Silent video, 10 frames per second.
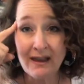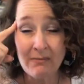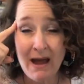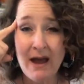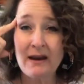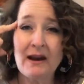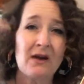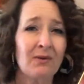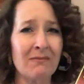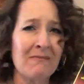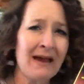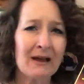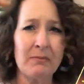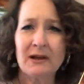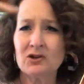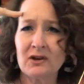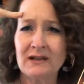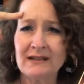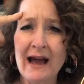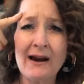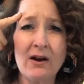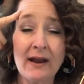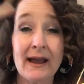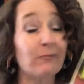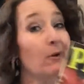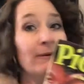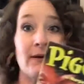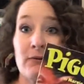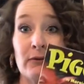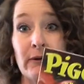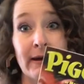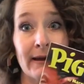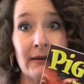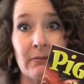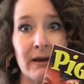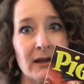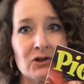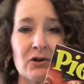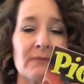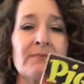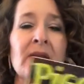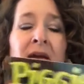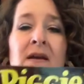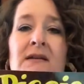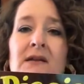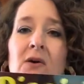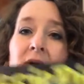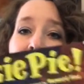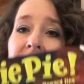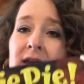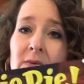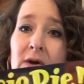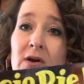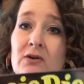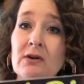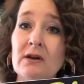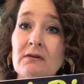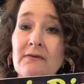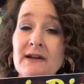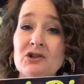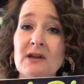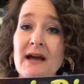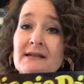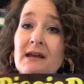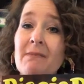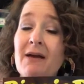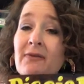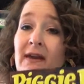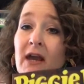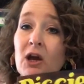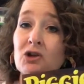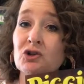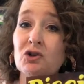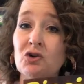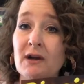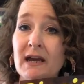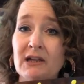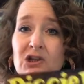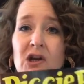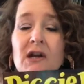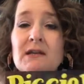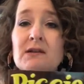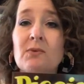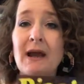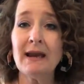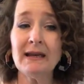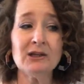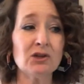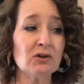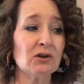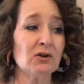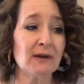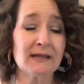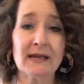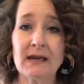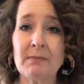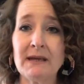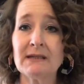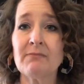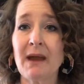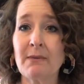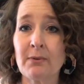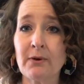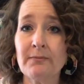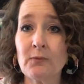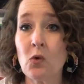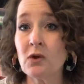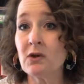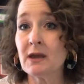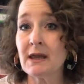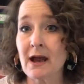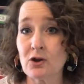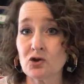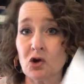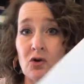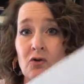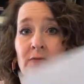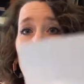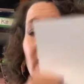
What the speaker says: about it and we make a picture inside our head, but we don't look at the picture. So today we're going to do a little visualizing about the character Grinch. So what I need you to do is get a piece of paper, or you can get out your journal.